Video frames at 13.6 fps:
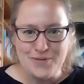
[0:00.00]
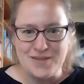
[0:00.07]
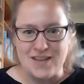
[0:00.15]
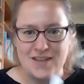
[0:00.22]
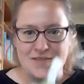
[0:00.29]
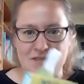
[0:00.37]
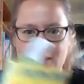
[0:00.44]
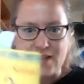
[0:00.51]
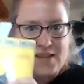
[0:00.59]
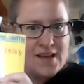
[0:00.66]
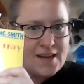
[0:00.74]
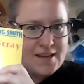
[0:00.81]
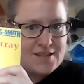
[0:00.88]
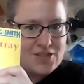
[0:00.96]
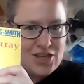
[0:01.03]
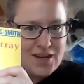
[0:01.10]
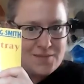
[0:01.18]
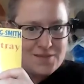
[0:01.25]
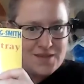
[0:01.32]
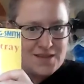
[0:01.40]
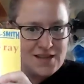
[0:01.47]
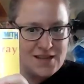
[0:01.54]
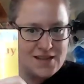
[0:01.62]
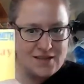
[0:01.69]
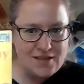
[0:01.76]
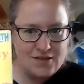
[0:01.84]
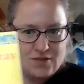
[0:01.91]
time for the next chapter
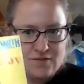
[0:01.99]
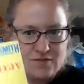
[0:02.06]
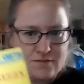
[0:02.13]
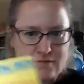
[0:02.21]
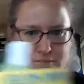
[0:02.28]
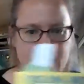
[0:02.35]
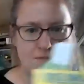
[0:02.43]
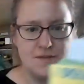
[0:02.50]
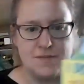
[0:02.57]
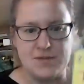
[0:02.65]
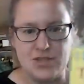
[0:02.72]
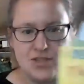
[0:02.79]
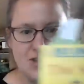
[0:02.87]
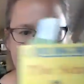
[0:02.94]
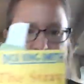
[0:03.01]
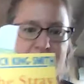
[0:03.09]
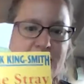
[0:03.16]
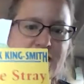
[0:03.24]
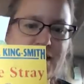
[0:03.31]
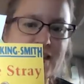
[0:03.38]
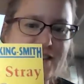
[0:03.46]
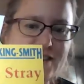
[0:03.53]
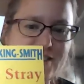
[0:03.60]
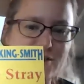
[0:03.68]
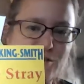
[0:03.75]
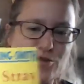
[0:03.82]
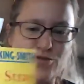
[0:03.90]
of, it's a bit shiny in here,
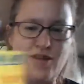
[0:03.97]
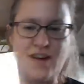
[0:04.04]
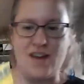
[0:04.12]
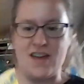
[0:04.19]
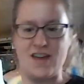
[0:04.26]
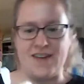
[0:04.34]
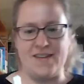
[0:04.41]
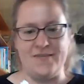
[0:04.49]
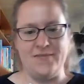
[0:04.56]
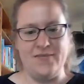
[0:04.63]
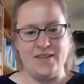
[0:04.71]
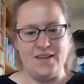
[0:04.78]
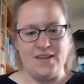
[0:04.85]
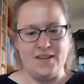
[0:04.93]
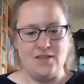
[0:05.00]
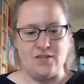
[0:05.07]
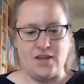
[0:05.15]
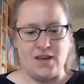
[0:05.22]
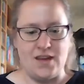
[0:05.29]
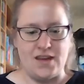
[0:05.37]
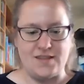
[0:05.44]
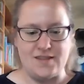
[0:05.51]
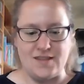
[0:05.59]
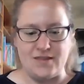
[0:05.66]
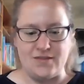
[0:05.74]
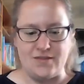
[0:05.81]
The Stray. Okay, so